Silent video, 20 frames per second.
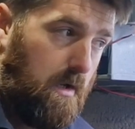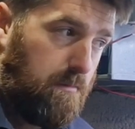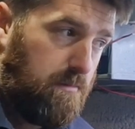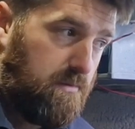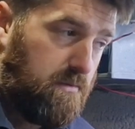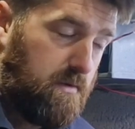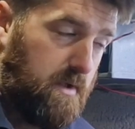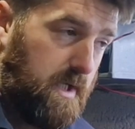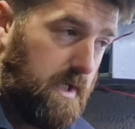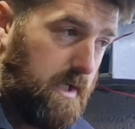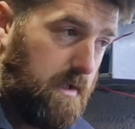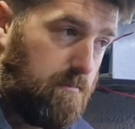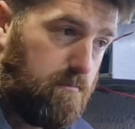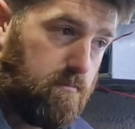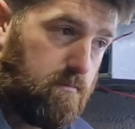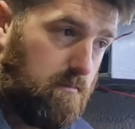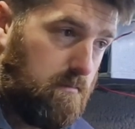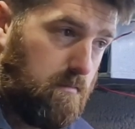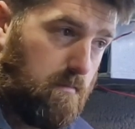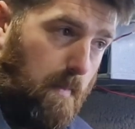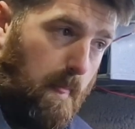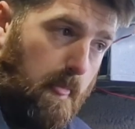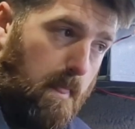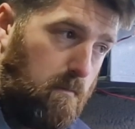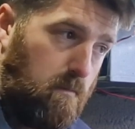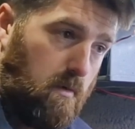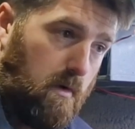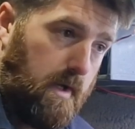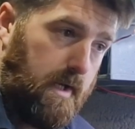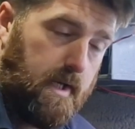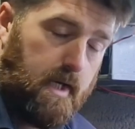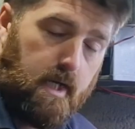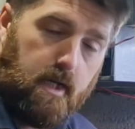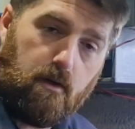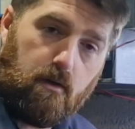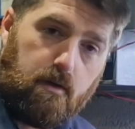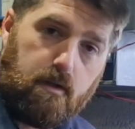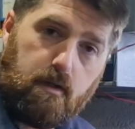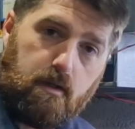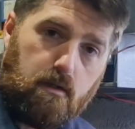pre, what,
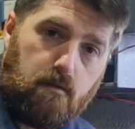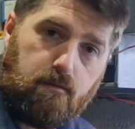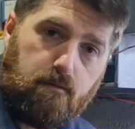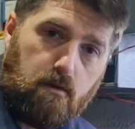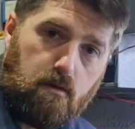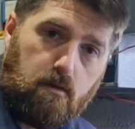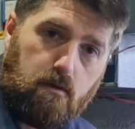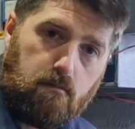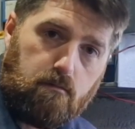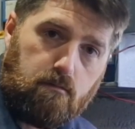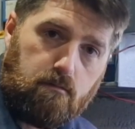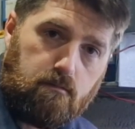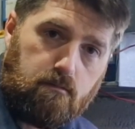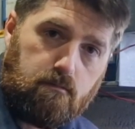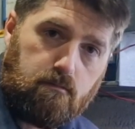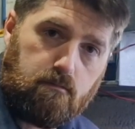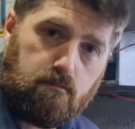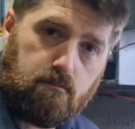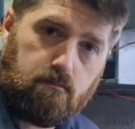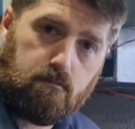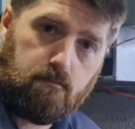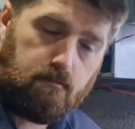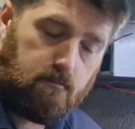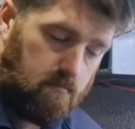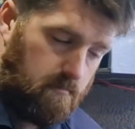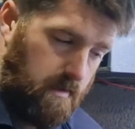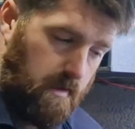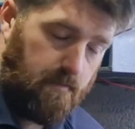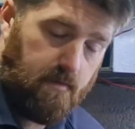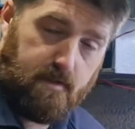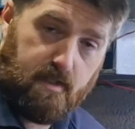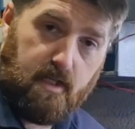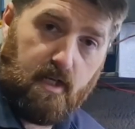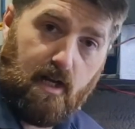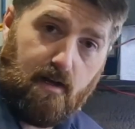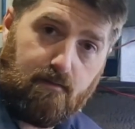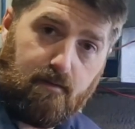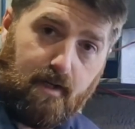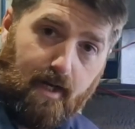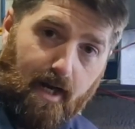89, you've got, if you didn't
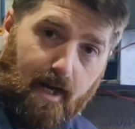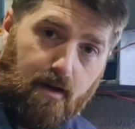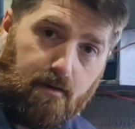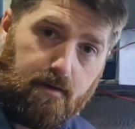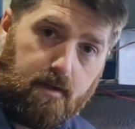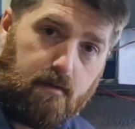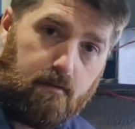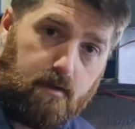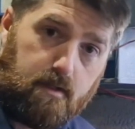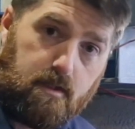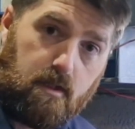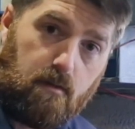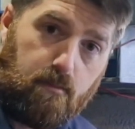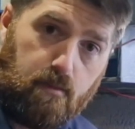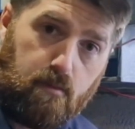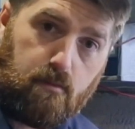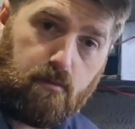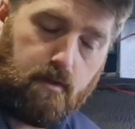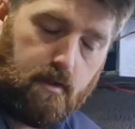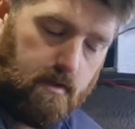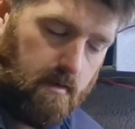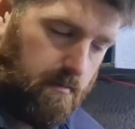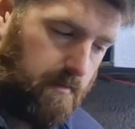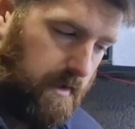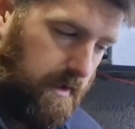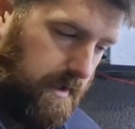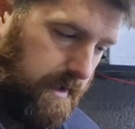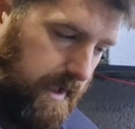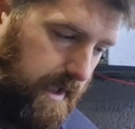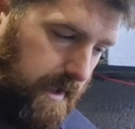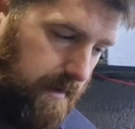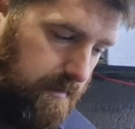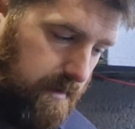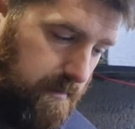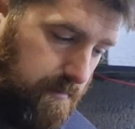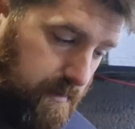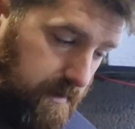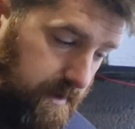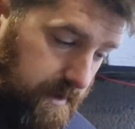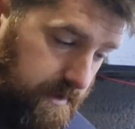have a cat on it, for example, you don't need a cat on
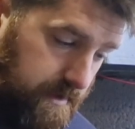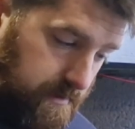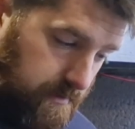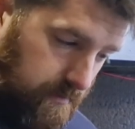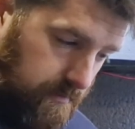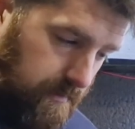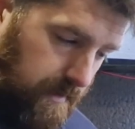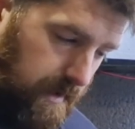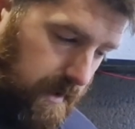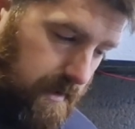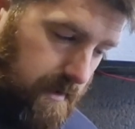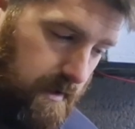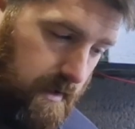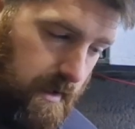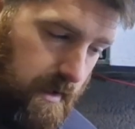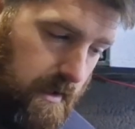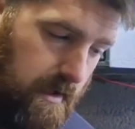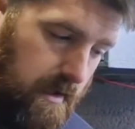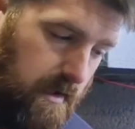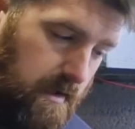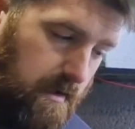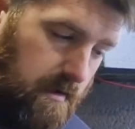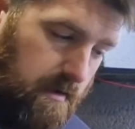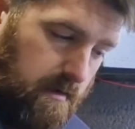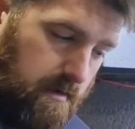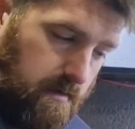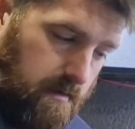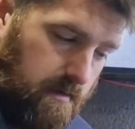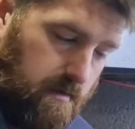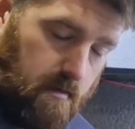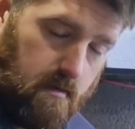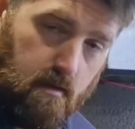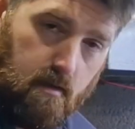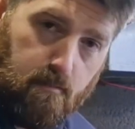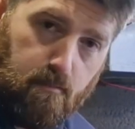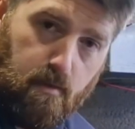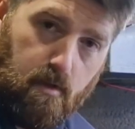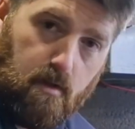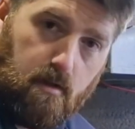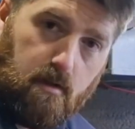it, but this is on there.
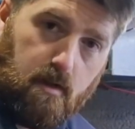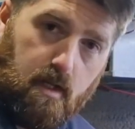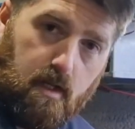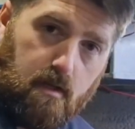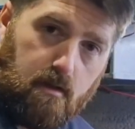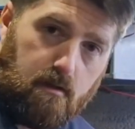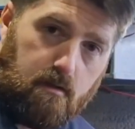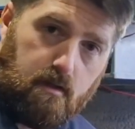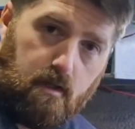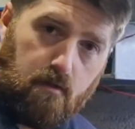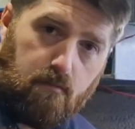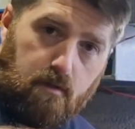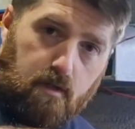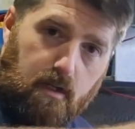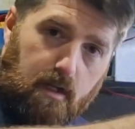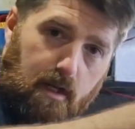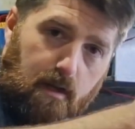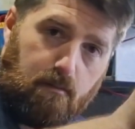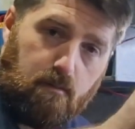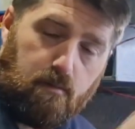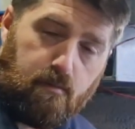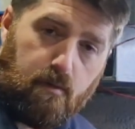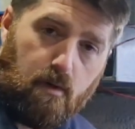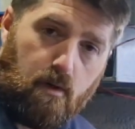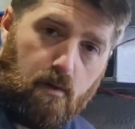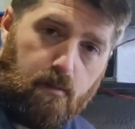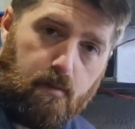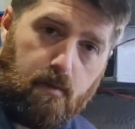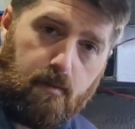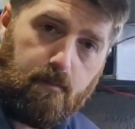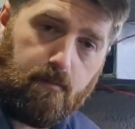Unplug that, get rid of the Lambo Probe,